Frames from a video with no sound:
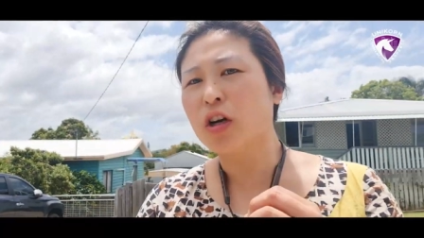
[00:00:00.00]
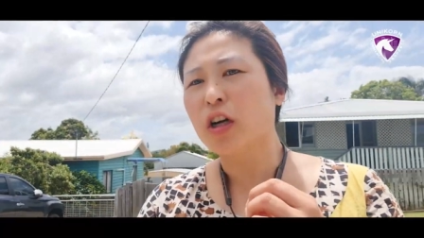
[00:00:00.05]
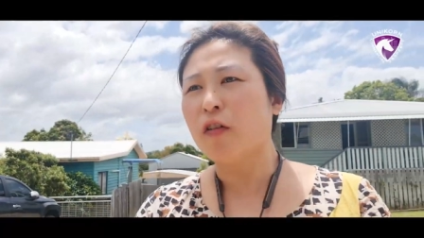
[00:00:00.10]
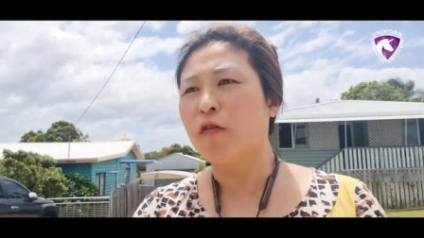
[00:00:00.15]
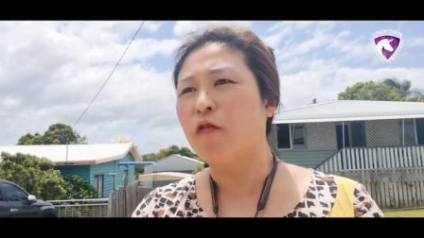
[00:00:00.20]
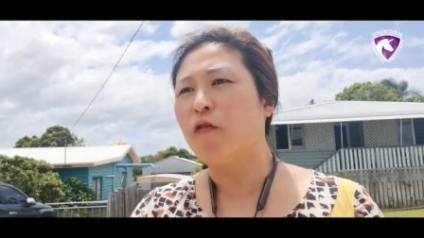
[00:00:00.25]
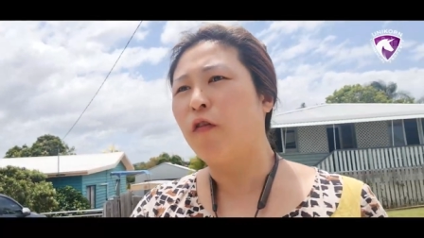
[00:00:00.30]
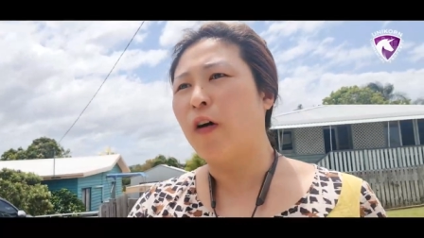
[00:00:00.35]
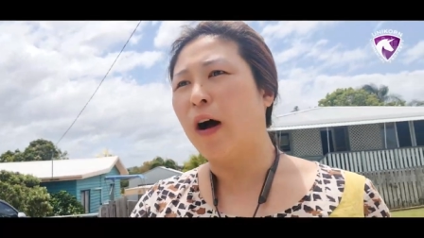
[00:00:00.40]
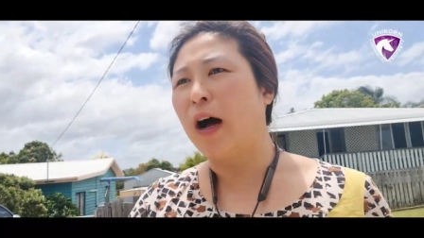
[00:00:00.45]

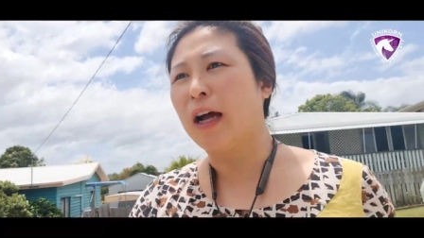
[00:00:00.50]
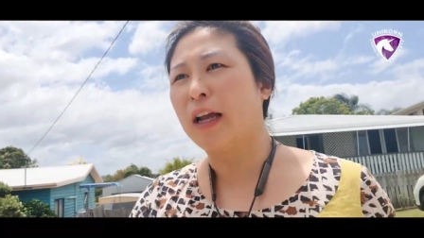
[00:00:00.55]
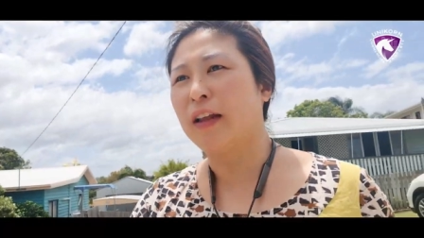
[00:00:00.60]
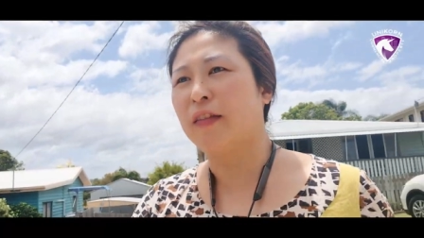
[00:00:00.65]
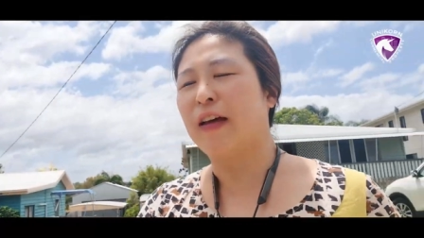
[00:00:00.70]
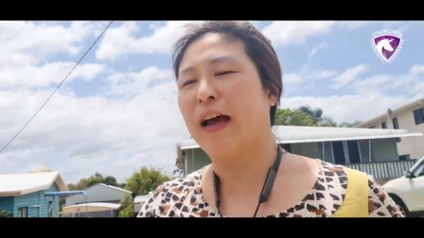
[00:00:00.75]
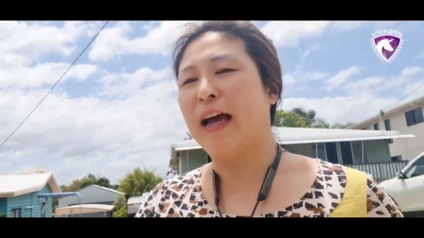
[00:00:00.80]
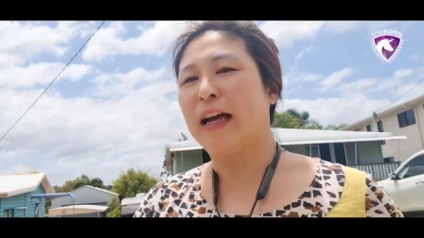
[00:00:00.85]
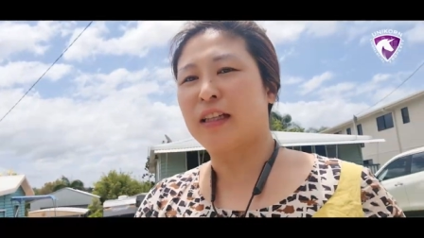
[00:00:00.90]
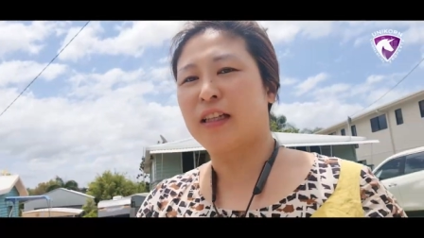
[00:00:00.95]
gonna
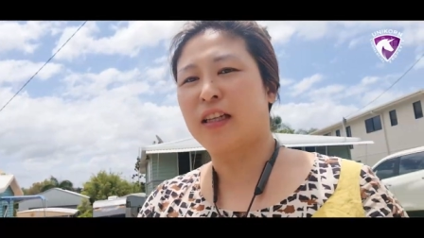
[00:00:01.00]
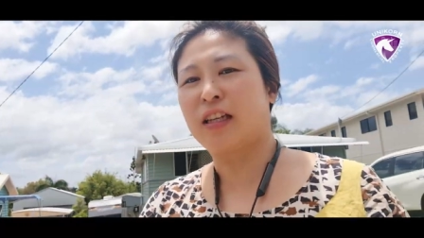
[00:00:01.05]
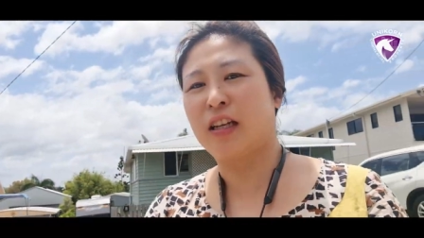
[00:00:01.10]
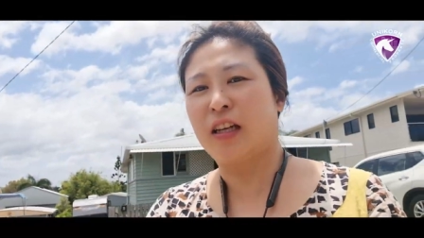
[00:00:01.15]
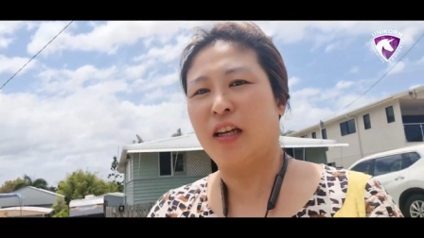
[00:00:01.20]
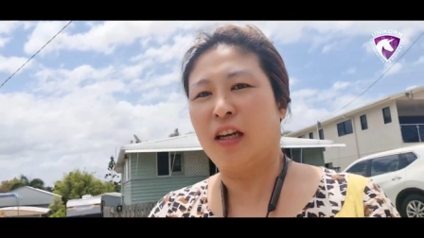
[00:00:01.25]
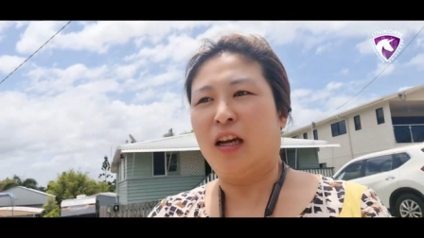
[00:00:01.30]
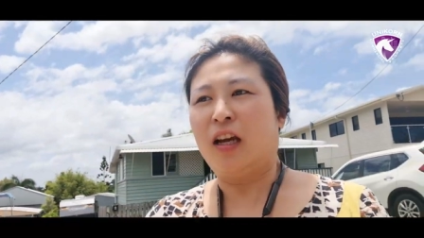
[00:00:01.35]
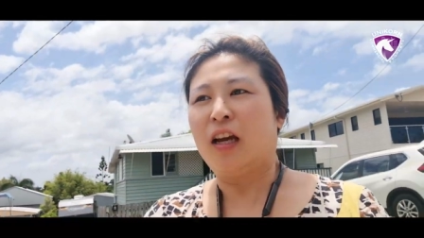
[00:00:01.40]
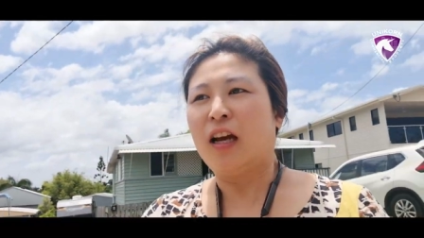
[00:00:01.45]
find
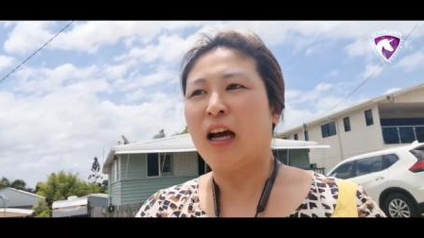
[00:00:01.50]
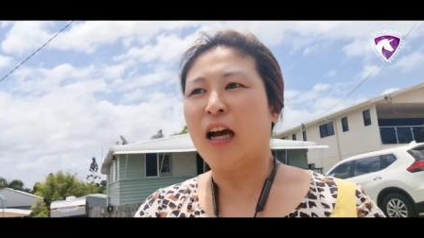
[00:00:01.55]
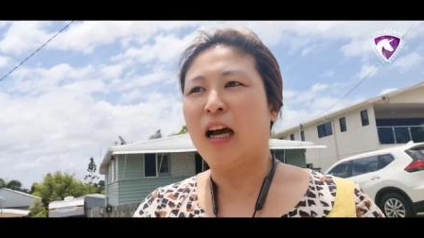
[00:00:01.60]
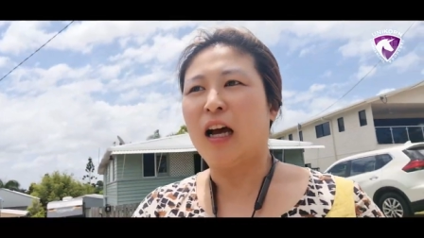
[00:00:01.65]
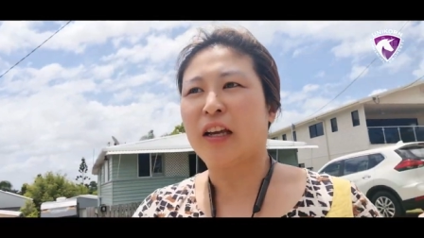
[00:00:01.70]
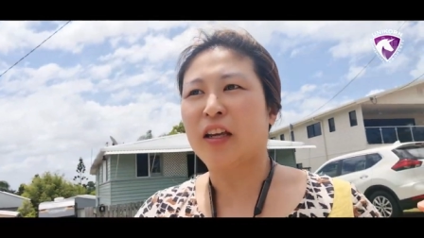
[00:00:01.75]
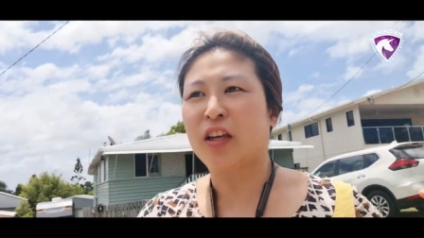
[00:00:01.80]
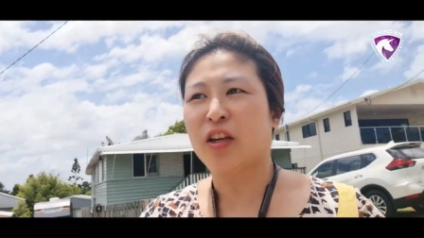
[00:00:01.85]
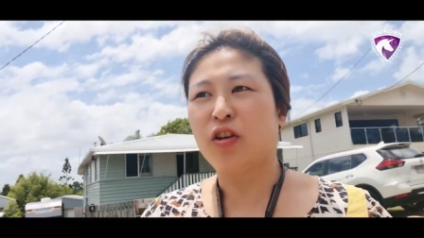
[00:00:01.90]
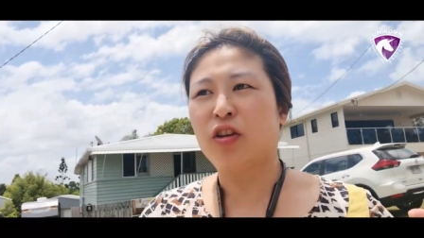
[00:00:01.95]
that
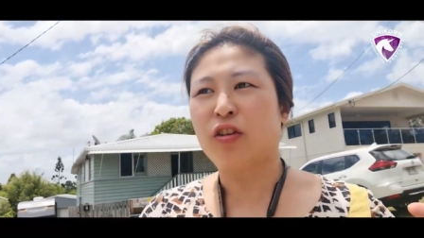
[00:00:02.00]
uh,